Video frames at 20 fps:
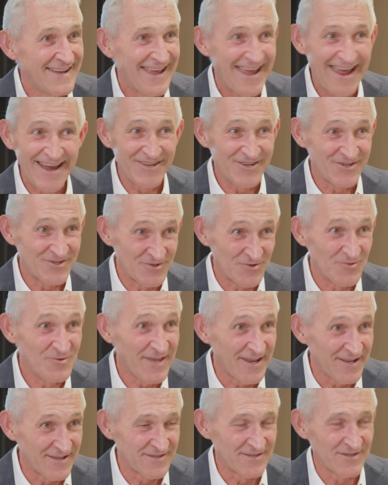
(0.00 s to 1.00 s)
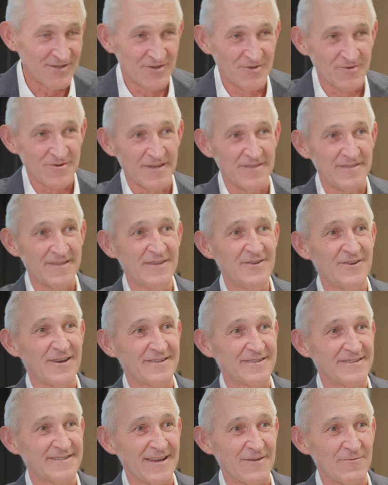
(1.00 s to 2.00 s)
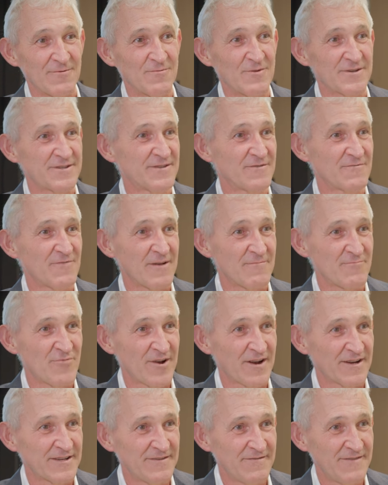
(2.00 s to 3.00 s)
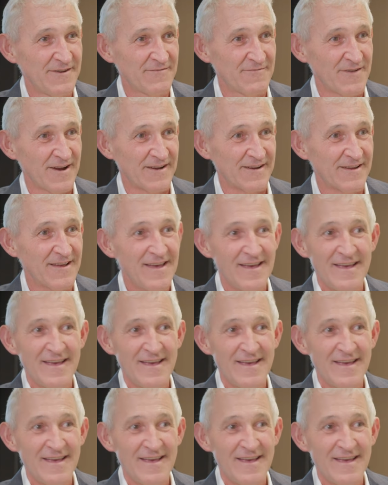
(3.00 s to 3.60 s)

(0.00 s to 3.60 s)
How do you do that in situ? And then you had to say, well, what's the right productivity rate?